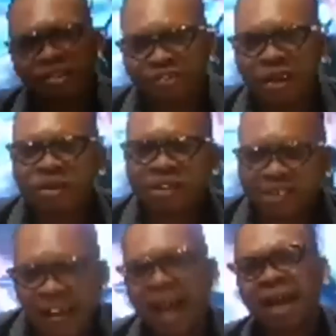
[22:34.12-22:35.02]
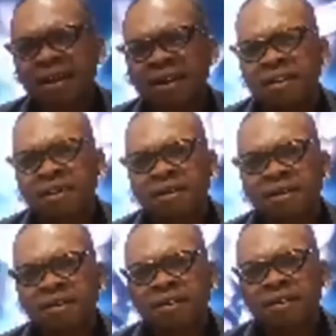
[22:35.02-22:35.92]
no say ah.
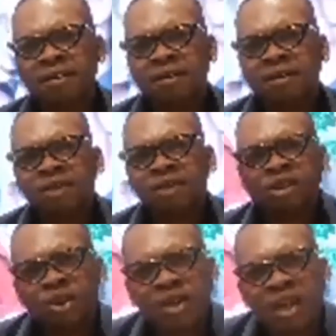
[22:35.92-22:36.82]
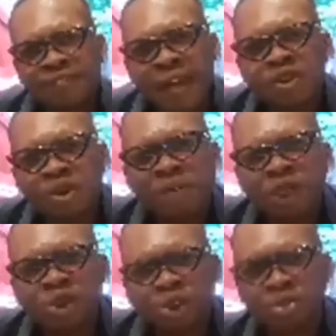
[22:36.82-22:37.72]
Not knowing if you do me
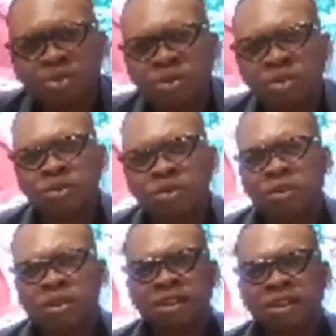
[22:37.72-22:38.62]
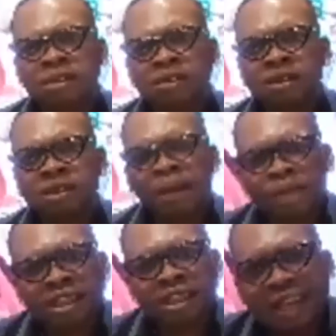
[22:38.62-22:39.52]
juju. Somebody
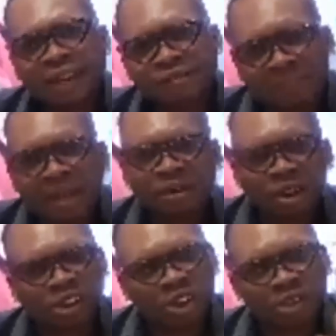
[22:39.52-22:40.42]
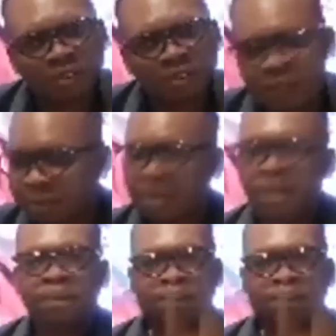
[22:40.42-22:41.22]
save me. What's up? The person I